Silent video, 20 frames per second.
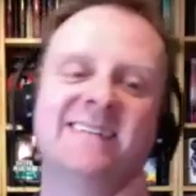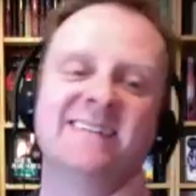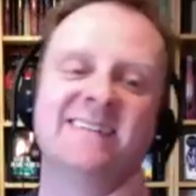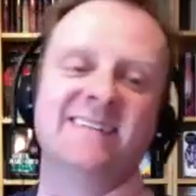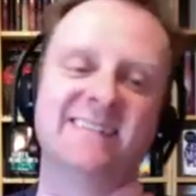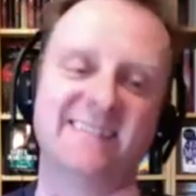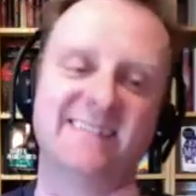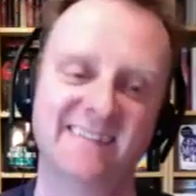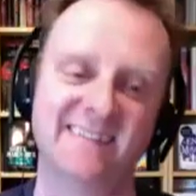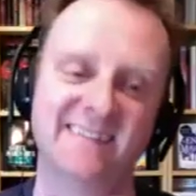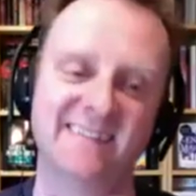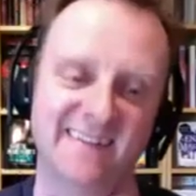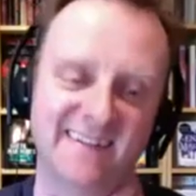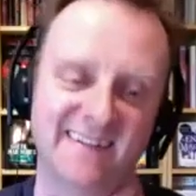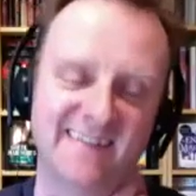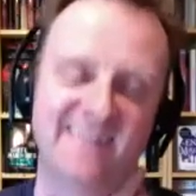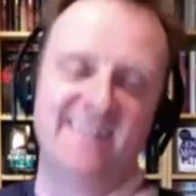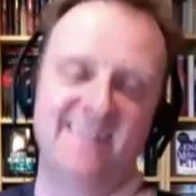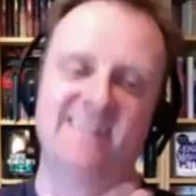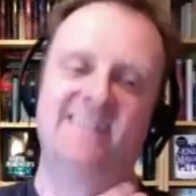just
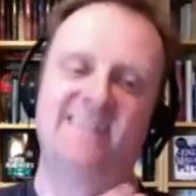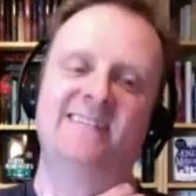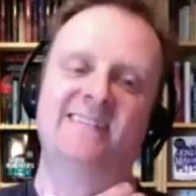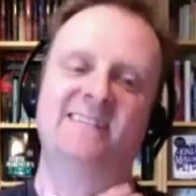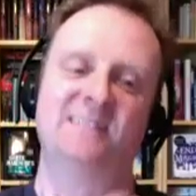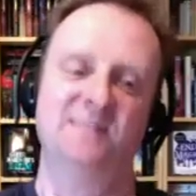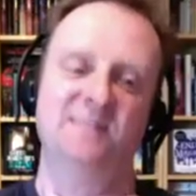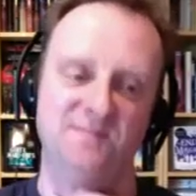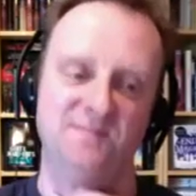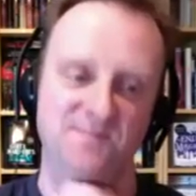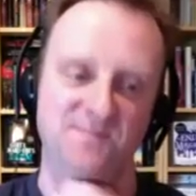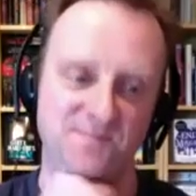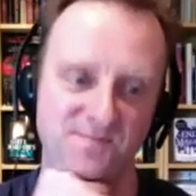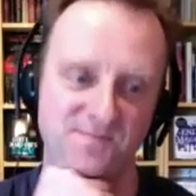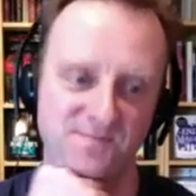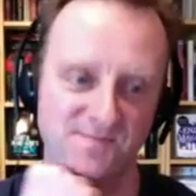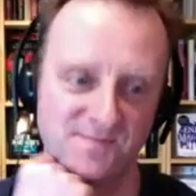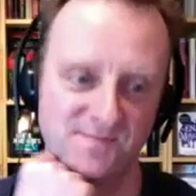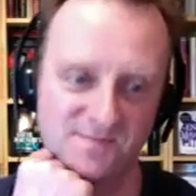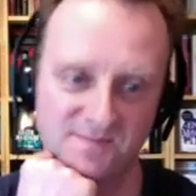case in point,
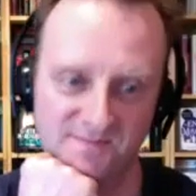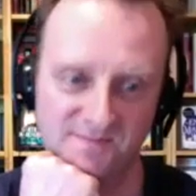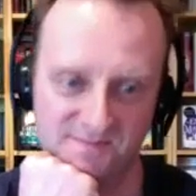I mean,